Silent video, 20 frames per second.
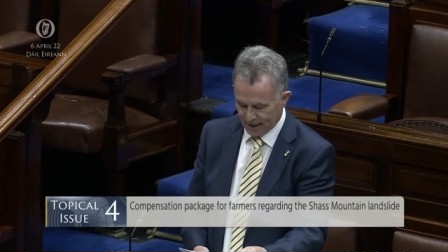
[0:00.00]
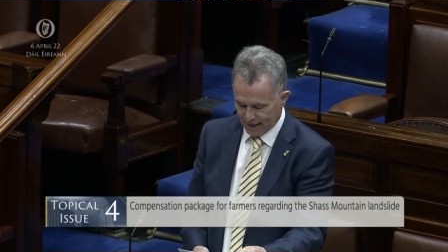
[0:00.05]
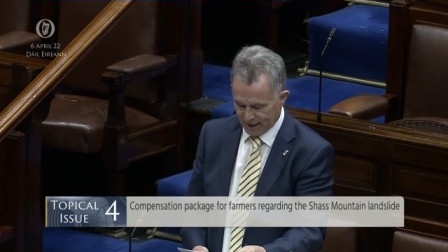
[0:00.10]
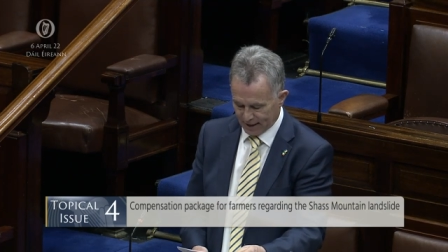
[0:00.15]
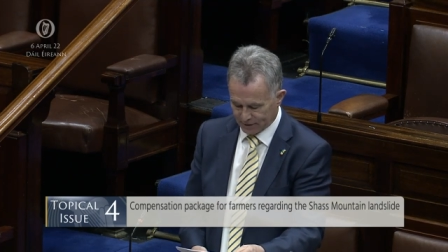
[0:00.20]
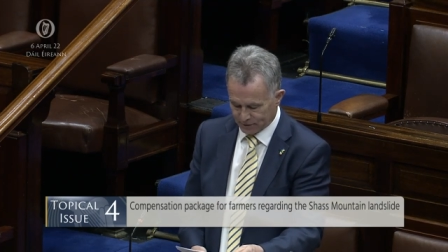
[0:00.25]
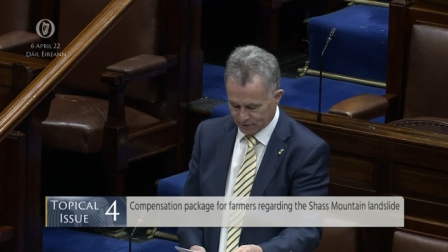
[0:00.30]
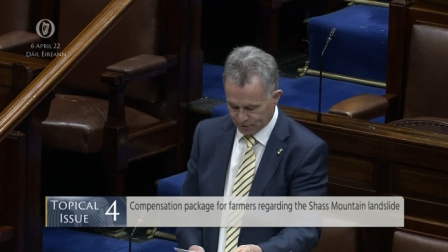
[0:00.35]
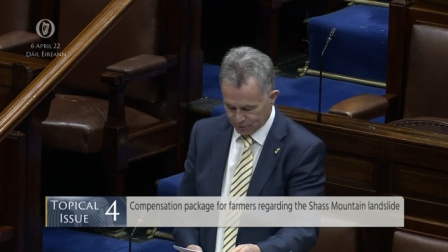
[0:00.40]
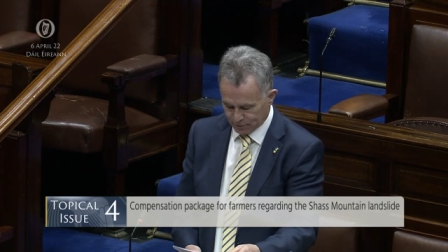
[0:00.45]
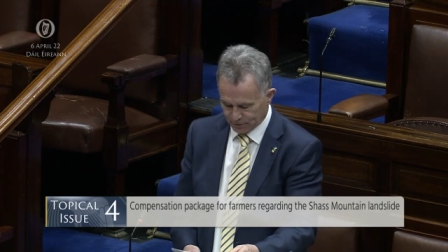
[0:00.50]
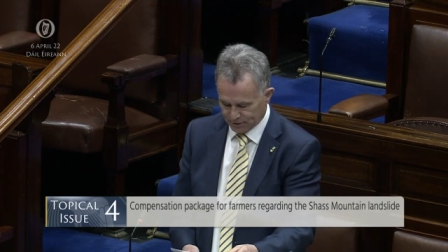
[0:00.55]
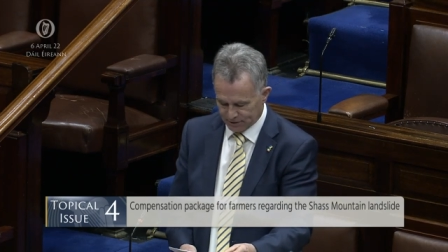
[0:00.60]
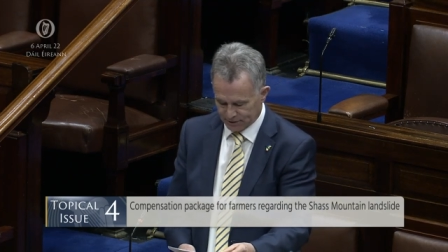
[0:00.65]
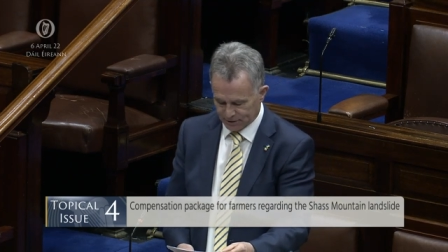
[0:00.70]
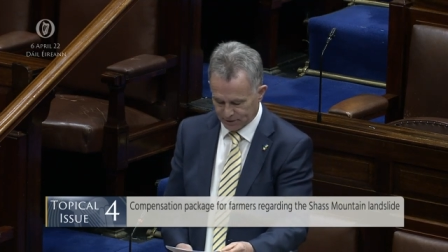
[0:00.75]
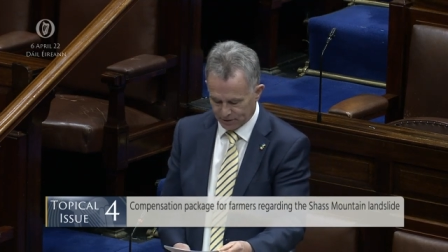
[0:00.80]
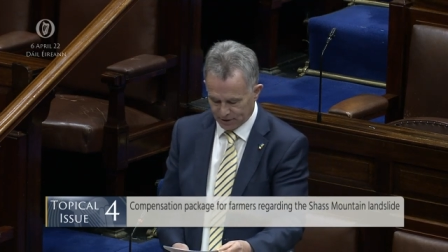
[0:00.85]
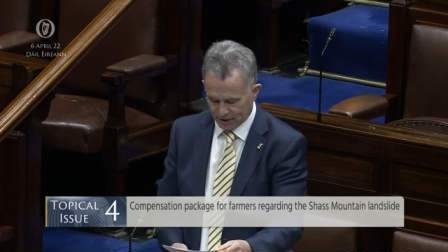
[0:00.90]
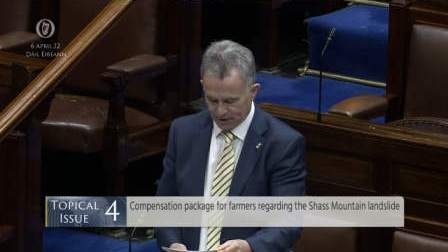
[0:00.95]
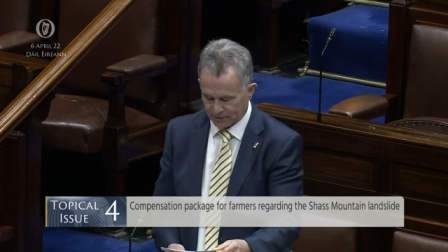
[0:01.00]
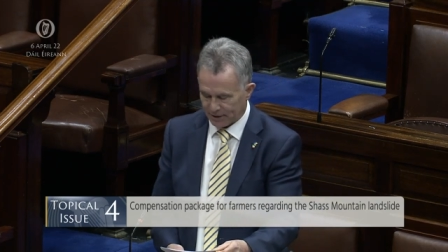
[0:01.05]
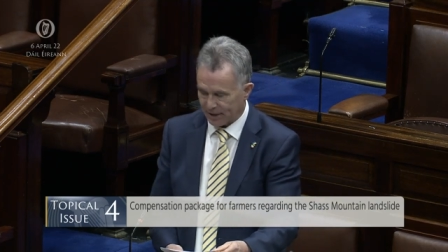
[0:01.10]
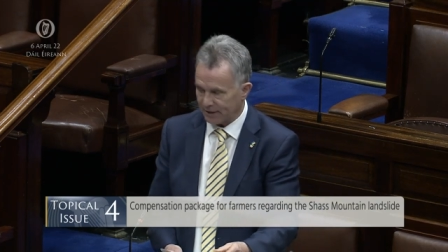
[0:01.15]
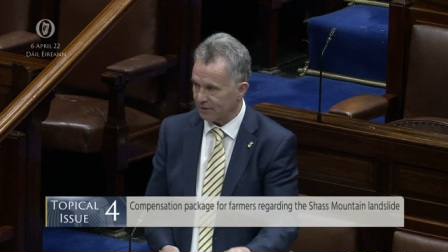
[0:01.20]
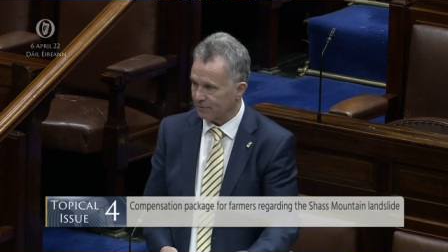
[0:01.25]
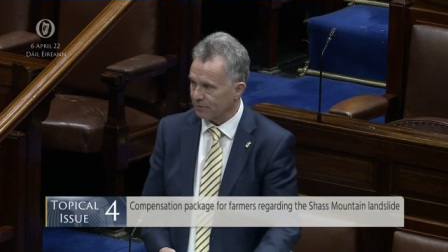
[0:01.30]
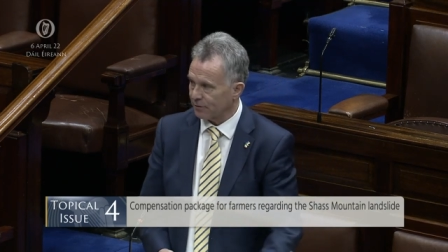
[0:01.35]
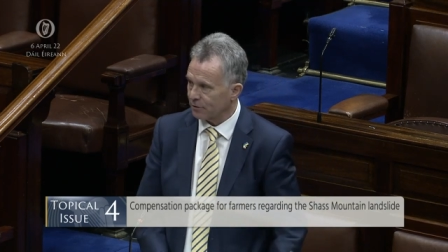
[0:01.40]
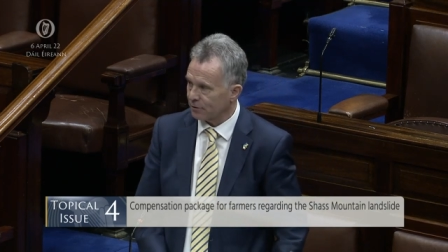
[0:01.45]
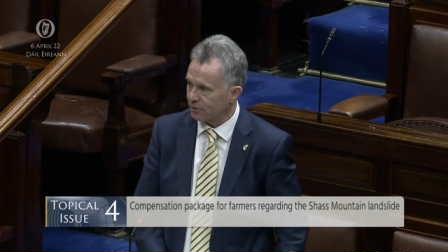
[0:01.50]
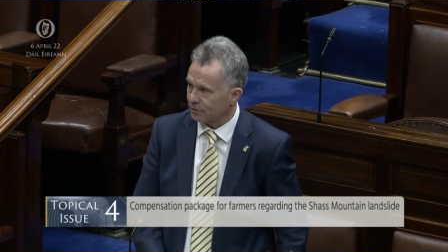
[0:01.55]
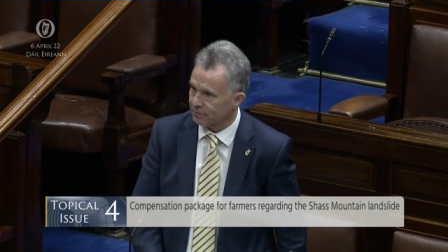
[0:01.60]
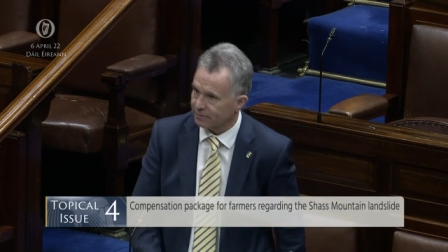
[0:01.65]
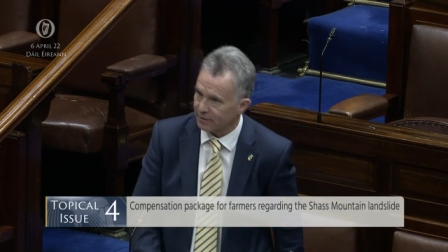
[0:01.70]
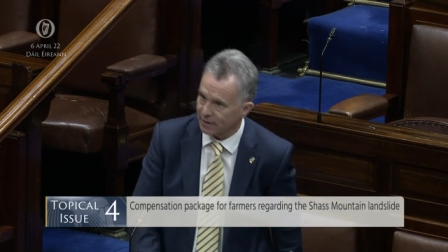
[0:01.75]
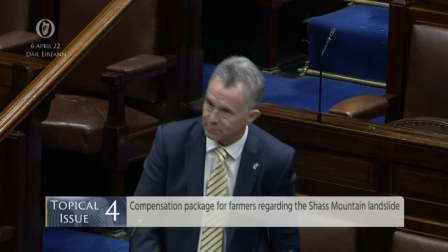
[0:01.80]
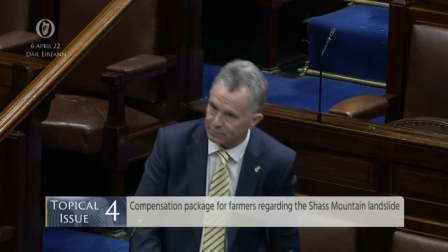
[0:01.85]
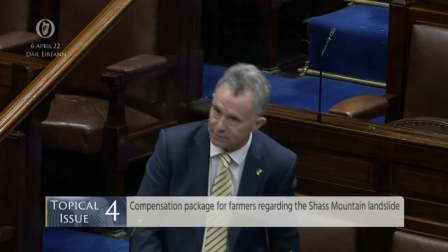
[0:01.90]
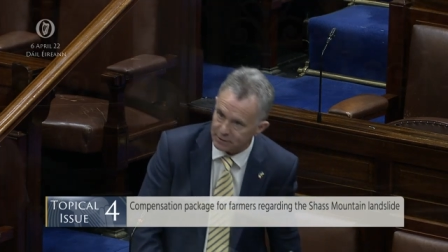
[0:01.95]
as soon as there are mm-hmm. any further
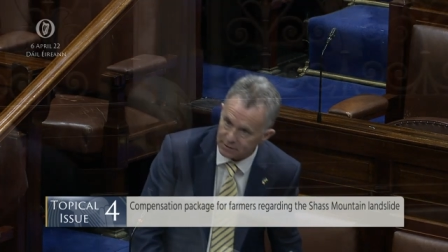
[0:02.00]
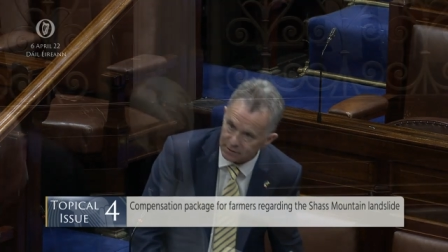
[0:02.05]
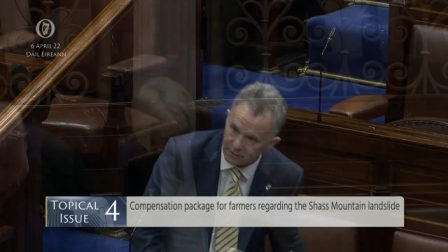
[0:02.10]
developments.